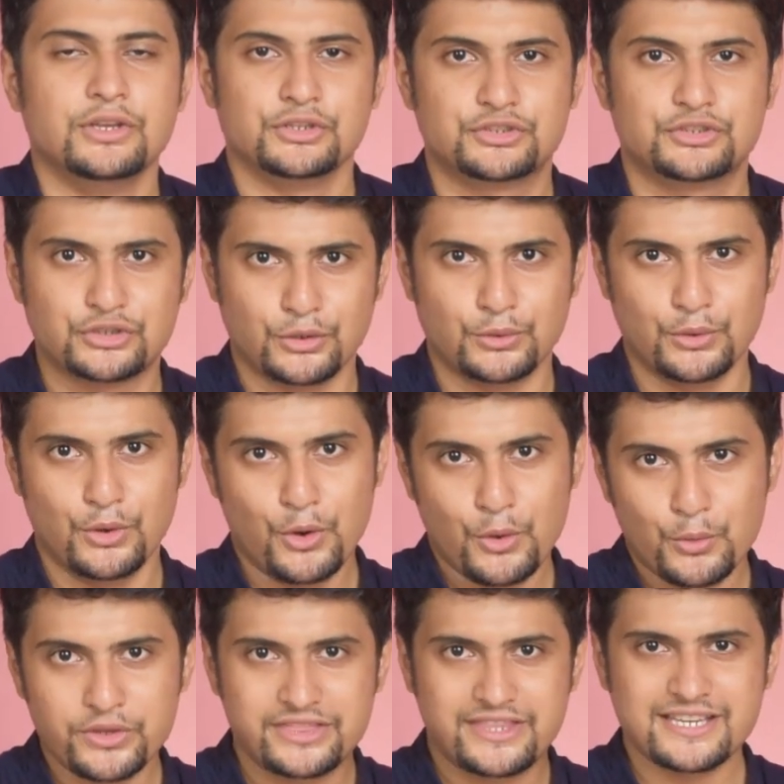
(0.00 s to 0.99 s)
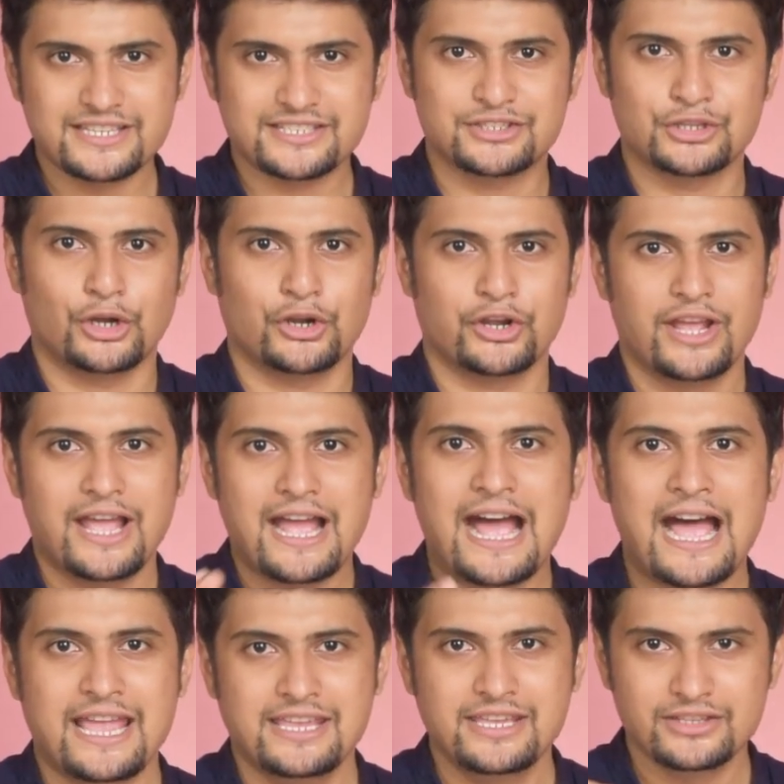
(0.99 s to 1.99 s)
So, with this thought,
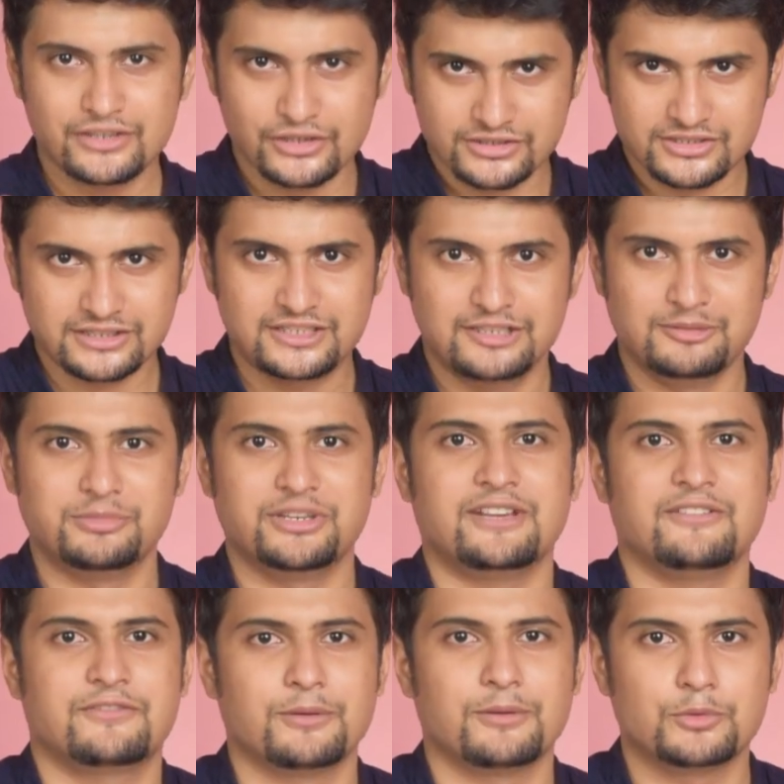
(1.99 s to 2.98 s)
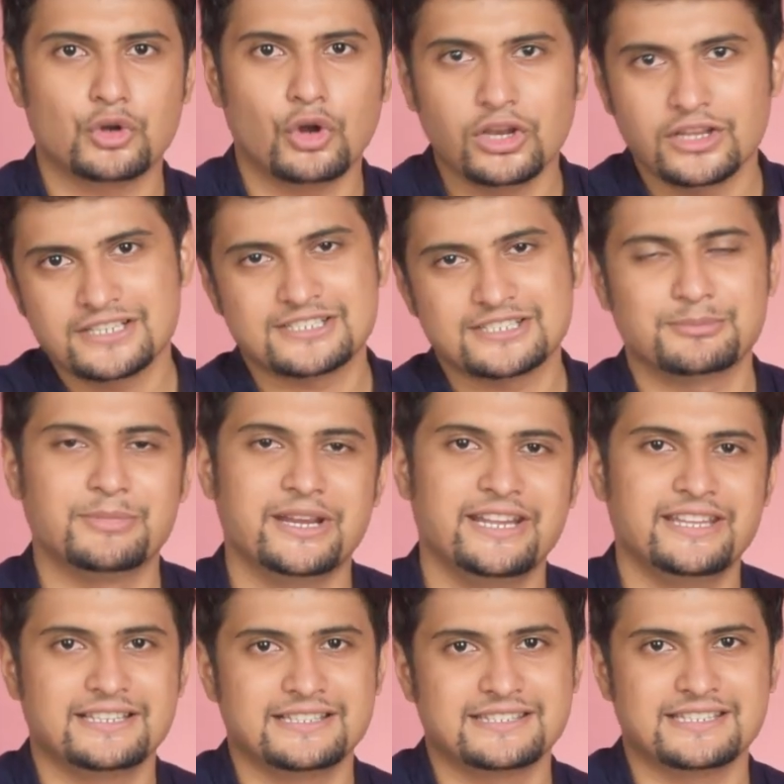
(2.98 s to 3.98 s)
I, Rajat Ghimre from College of
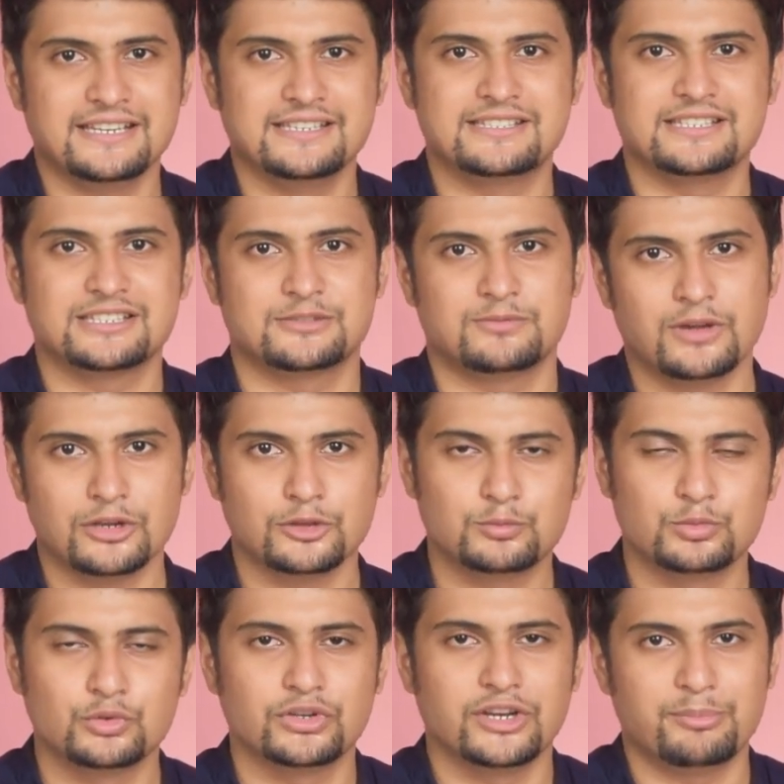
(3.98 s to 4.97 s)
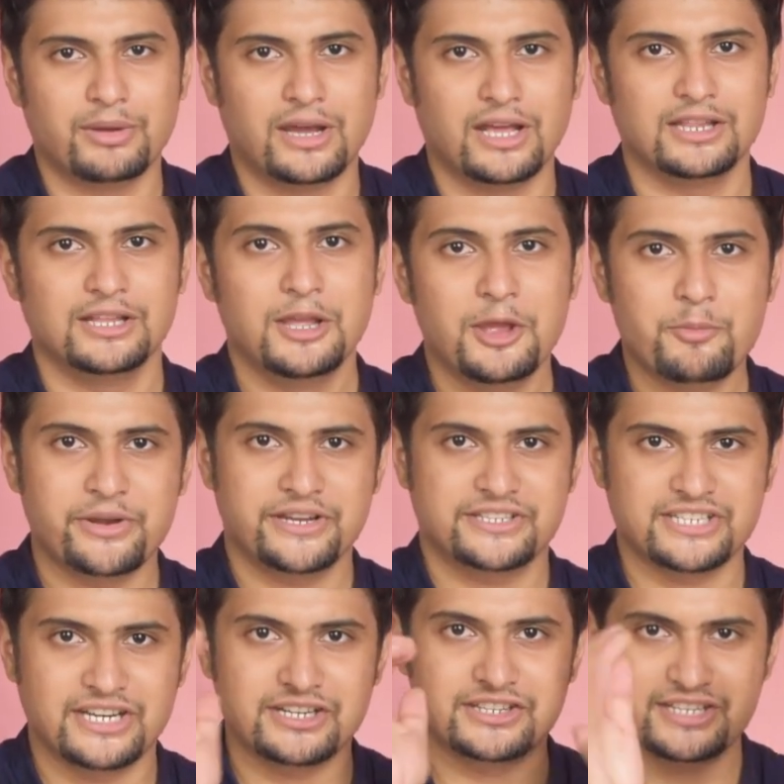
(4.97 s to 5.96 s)
Medical Sciences, Bharatpur, Nepal,
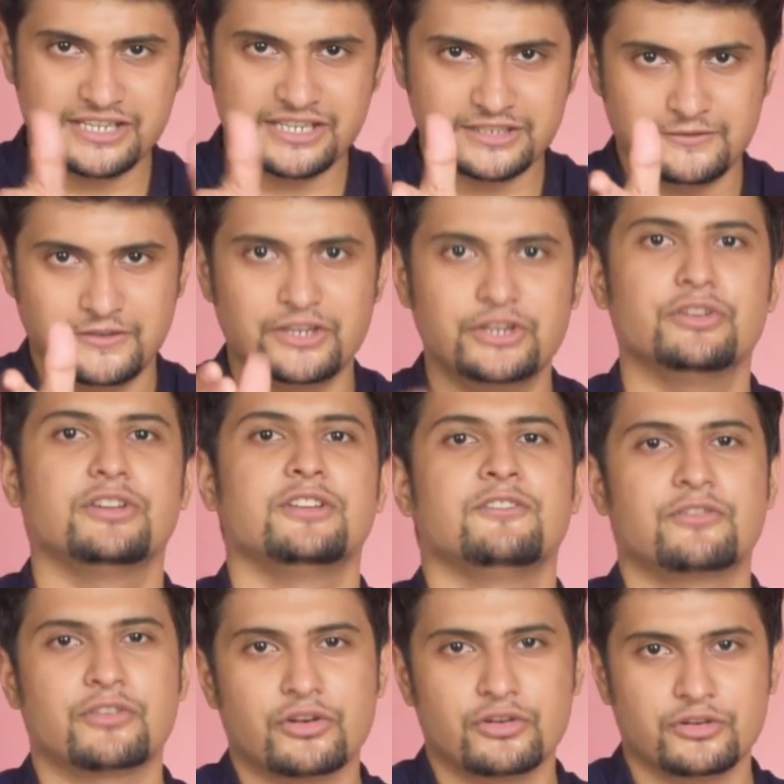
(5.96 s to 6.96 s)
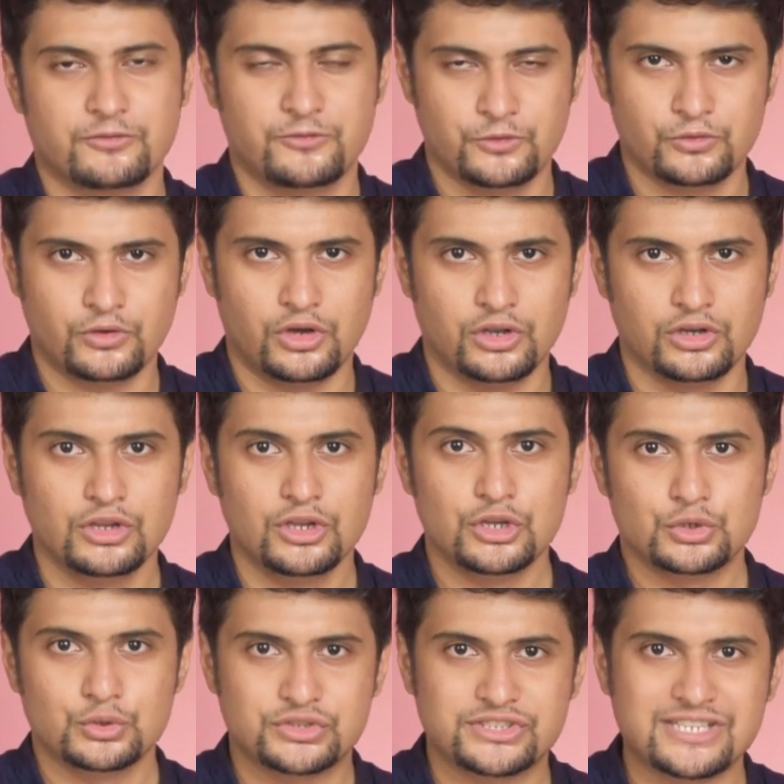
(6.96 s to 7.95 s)
present this video in front of you all
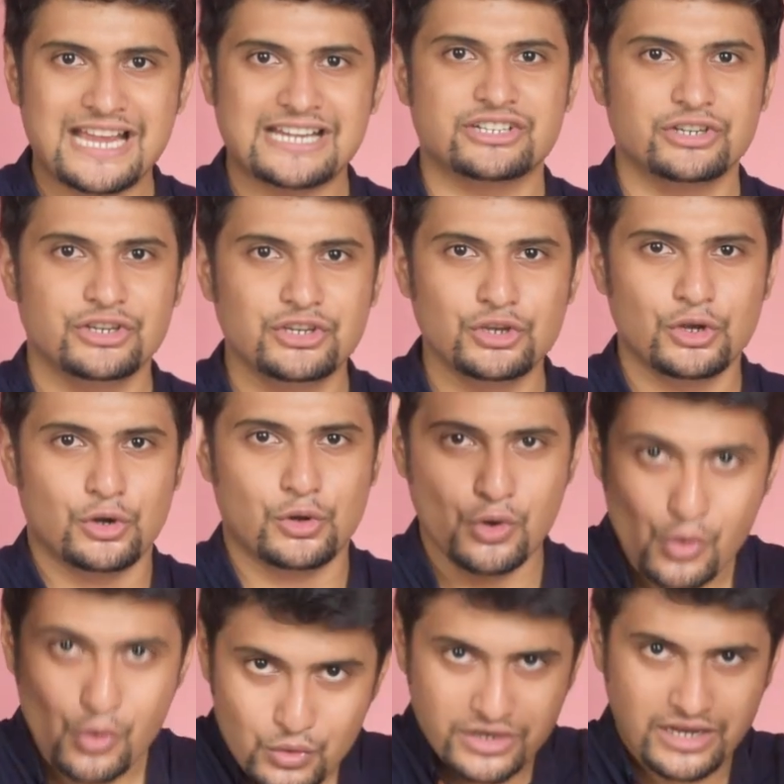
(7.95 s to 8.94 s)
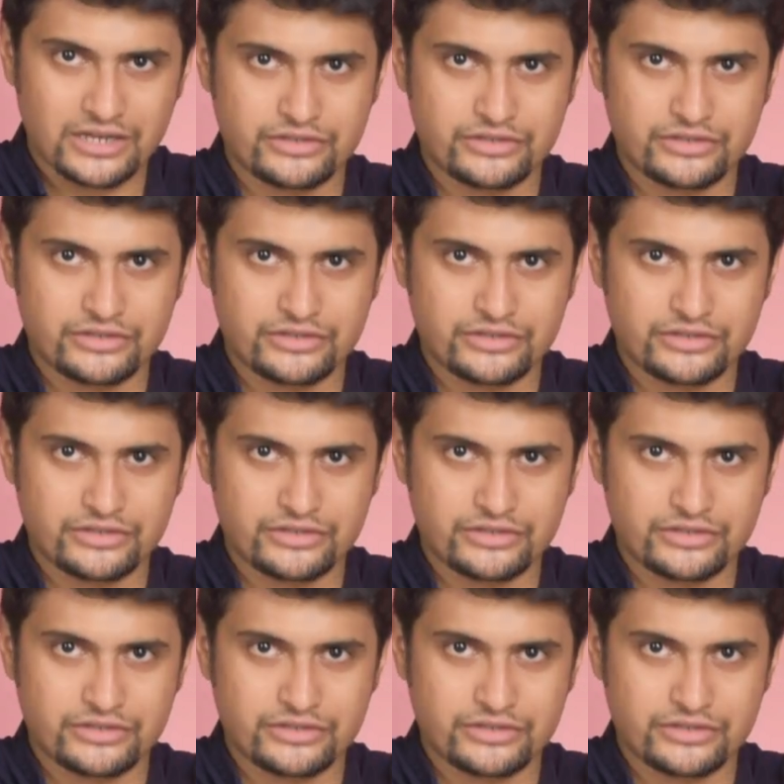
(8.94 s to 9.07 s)
to shatter your hookah